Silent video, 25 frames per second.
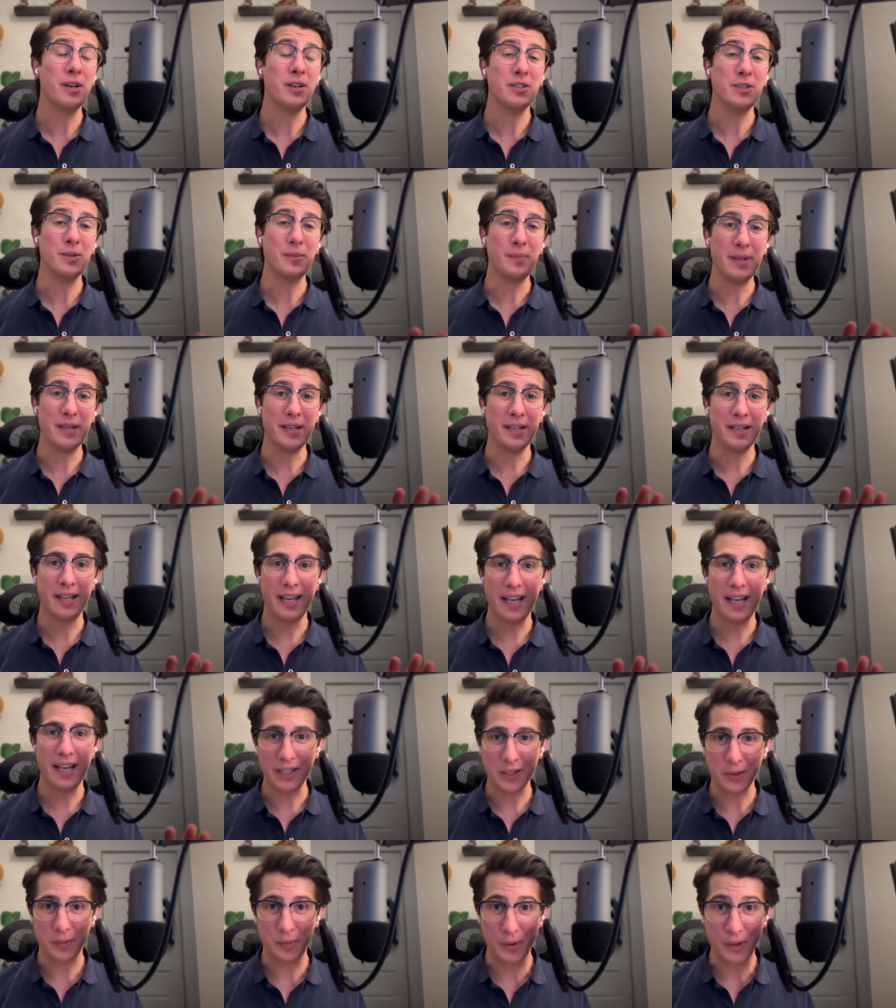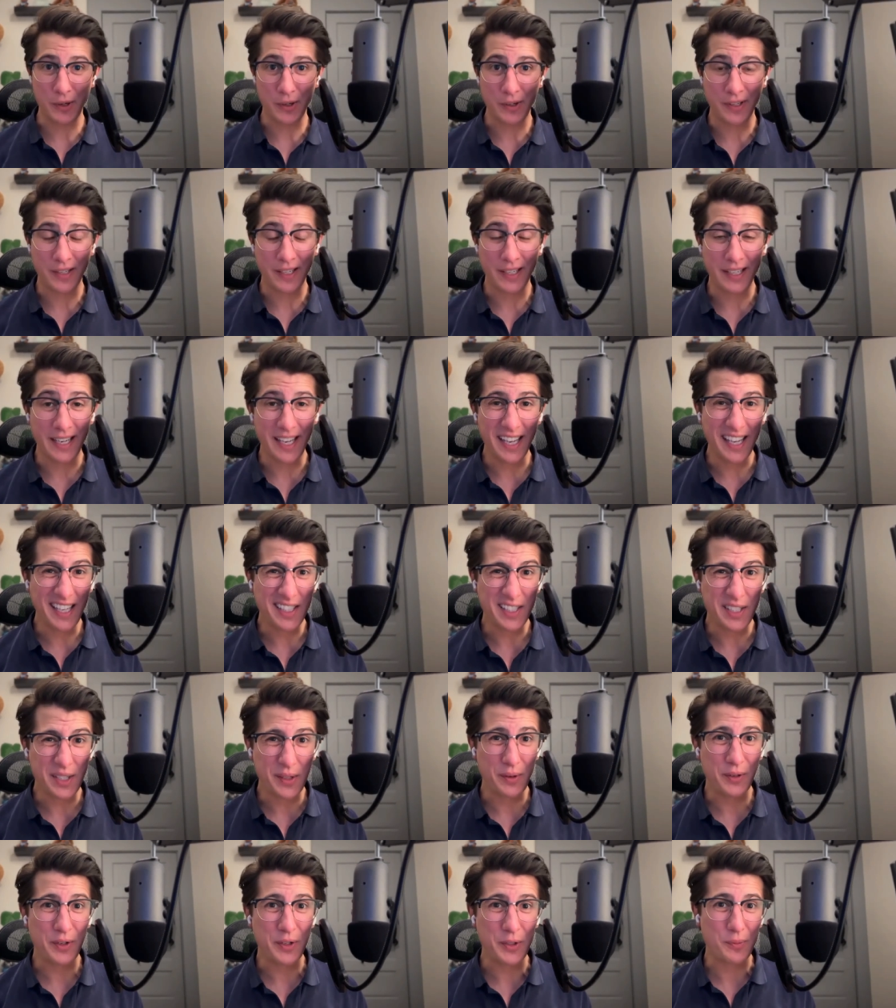to be an expert in
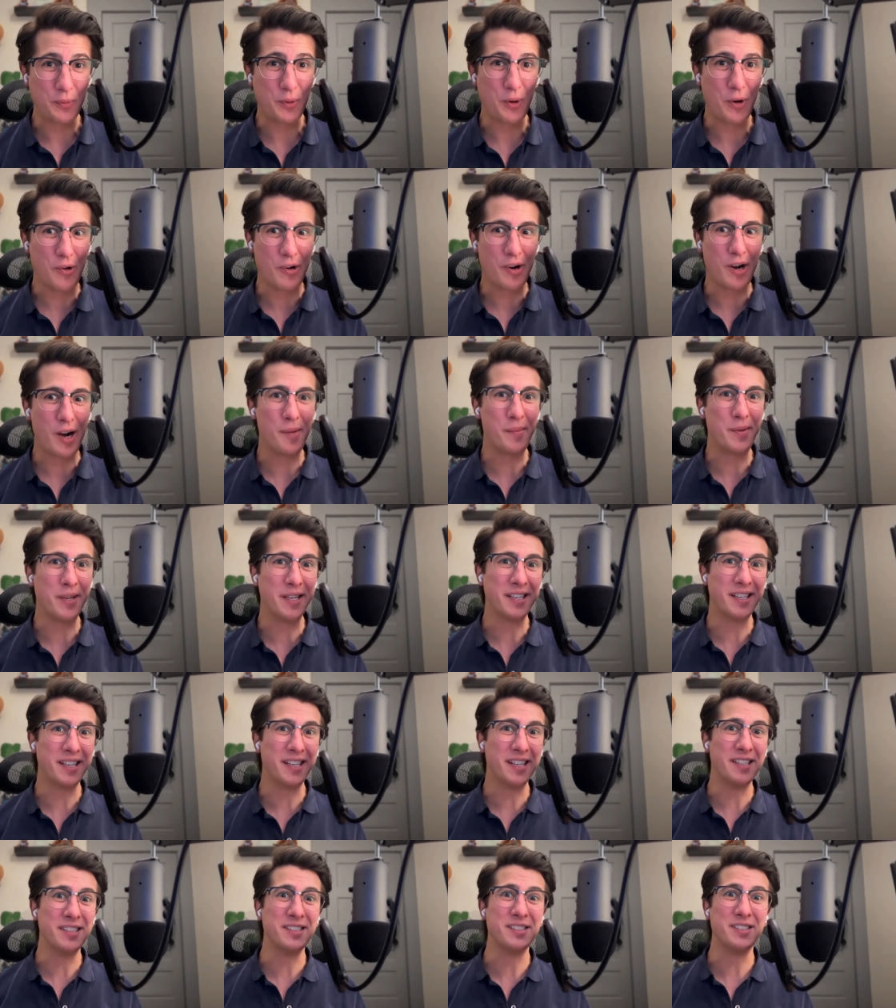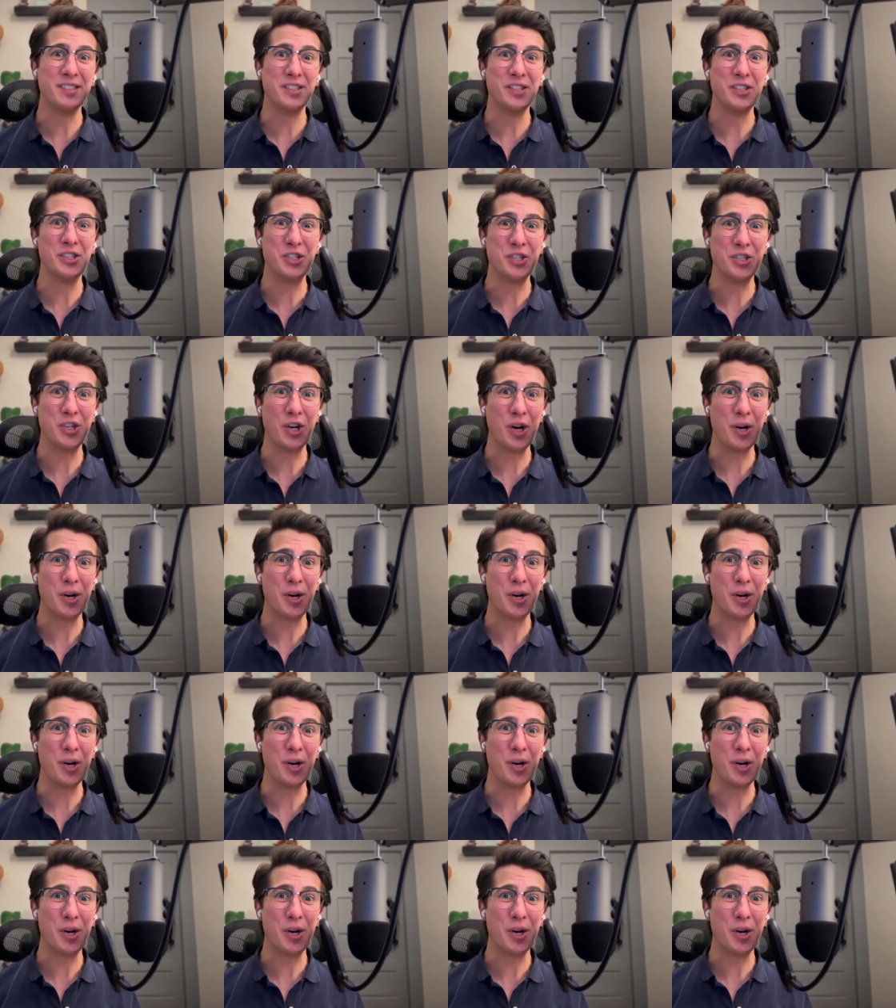asynchronous programming in C#.